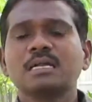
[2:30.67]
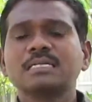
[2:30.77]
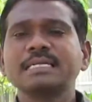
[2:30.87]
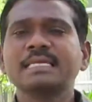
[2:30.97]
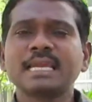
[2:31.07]

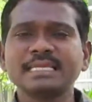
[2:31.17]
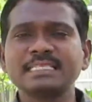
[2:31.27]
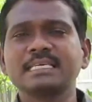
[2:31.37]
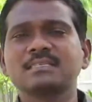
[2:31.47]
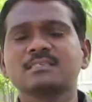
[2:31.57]
And in
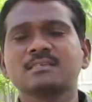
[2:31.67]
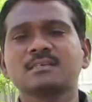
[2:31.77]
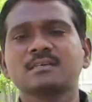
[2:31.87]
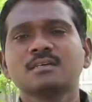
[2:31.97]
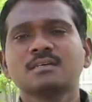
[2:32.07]
addition,
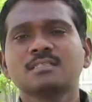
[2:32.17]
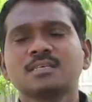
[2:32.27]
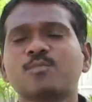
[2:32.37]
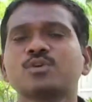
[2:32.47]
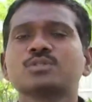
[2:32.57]

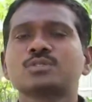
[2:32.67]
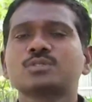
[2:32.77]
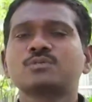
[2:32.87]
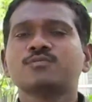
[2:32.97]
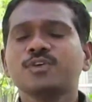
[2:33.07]
suppose
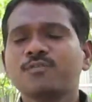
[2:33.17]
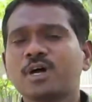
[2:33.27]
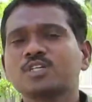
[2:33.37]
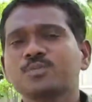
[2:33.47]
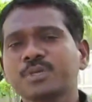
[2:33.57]
we
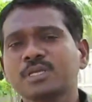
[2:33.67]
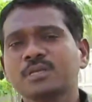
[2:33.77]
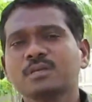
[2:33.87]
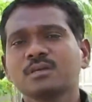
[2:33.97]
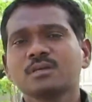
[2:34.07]
want to be
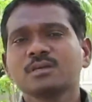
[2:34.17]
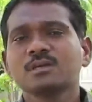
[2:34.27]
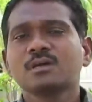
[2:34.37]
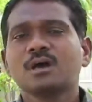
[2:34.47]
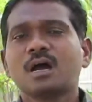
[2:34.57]

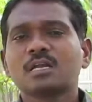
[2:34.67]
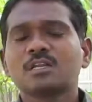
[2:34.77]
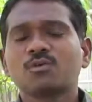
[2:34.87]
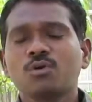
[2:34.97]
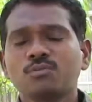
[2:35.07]

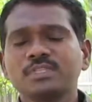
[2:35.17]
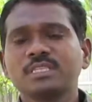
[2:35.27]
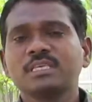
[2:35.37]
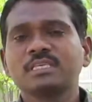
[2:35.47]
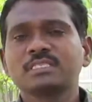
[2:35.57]
undergo
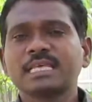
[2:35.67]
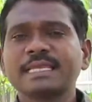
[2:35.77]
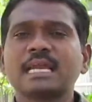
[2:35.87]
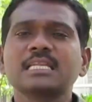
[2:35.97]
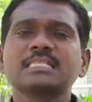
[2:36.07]
with the
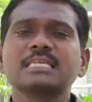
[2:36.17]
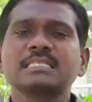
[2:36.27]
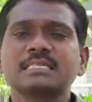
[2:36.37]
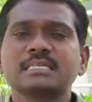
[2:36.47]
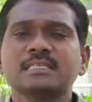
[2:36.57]

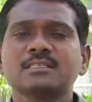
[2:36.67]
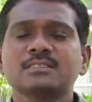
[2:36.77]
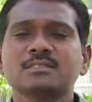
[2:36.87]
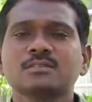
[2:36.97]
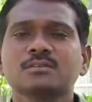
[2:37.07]
cytological
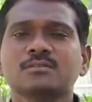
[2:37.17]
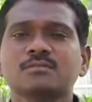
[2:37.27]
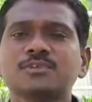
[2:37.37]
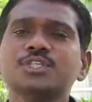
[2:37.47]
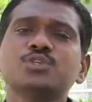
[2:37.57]
studies,
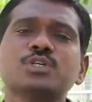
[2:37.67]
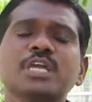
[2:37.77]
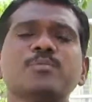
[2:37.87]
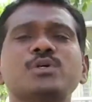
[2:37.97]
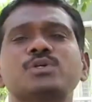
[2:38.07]
we should
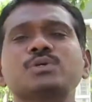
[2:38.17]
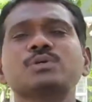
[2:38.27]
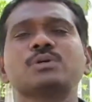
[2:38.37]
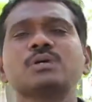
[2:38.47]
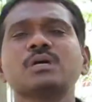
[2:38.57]
be able to
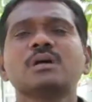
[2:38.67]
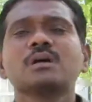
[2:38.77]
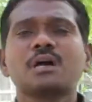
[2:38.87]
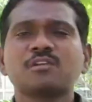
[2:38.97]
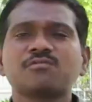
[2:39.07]

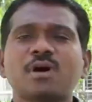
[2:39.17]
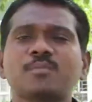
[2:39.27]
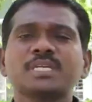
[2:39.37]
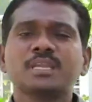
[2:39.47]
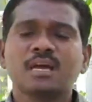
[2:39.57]

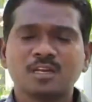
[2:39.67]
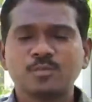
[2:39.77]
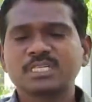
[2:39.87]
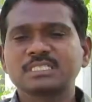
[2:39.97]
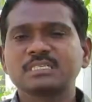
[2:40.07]
confirm in
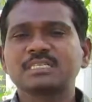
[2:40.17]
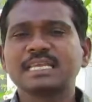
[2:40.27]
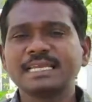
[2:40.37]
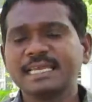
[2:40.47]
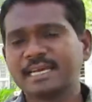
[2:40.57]
100%
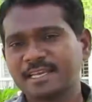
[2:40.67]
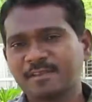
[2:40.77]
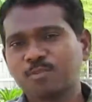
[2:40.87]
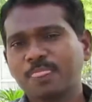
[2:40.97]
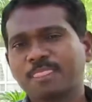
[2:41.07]

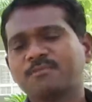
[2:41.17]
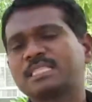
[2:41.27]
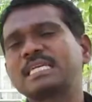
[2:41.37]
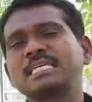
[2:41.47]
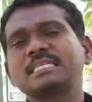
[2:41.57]
clearly
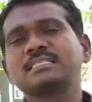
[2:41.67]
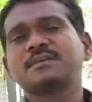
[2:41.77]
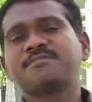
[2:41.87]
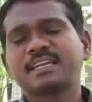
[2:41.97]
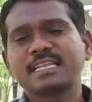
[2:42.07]
whether it is
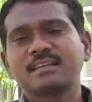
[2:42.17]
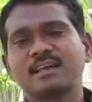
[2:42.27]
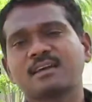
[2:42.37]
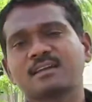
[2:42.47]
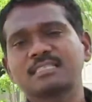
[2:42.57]
a
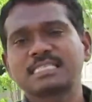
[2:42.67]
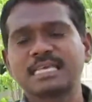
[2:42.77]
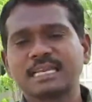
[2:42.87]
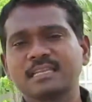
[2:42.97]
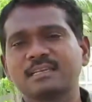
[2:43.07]
fertile or
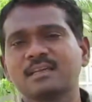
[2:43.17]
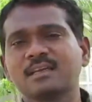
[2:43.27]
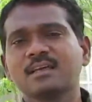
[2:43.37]
sterile.